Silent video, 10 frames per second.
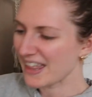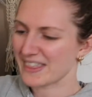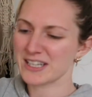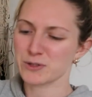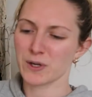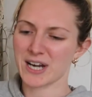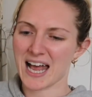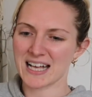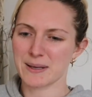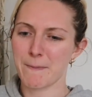This one
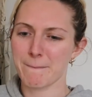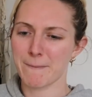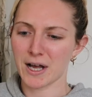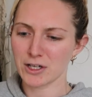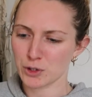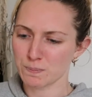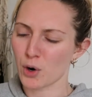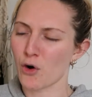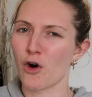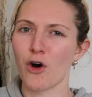has a much
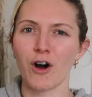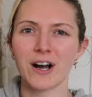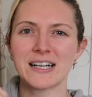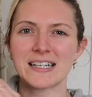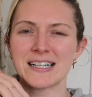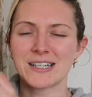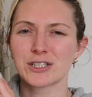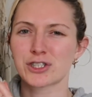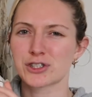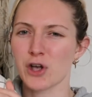more
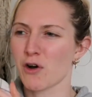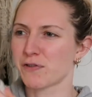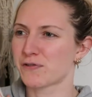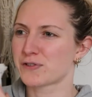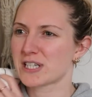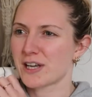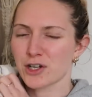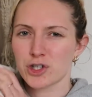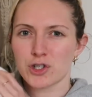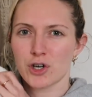soft,
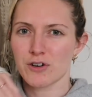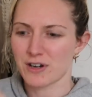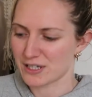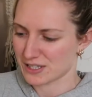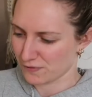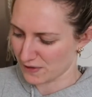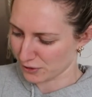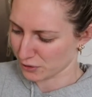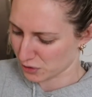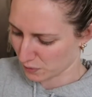luxurious
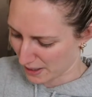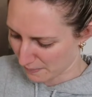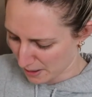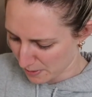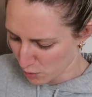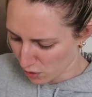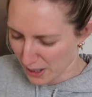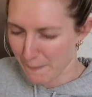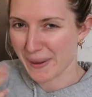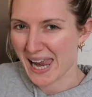feel to it, maybe more
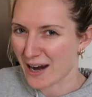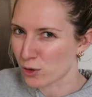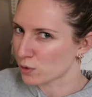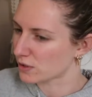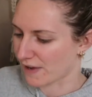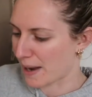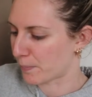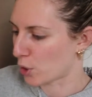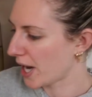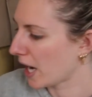like blouse
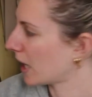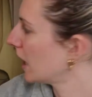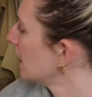fabric.